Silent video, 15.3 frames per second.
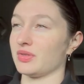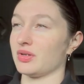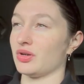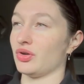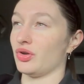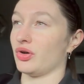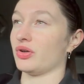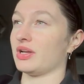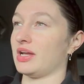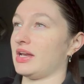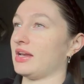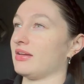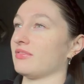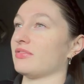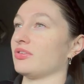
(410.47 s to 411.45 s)
not
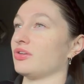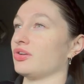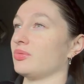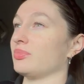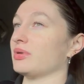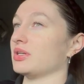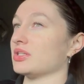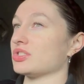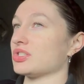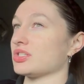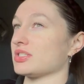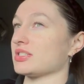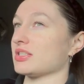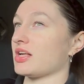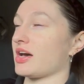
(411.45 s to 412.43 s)
eating food, but it's
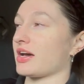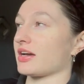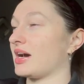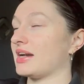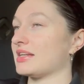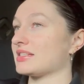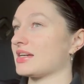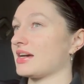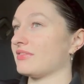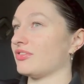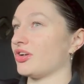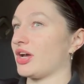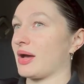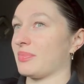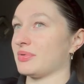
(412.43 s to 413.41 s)
just like I just have no
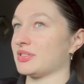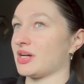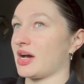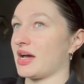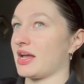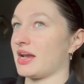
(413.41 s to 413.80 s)
appetite,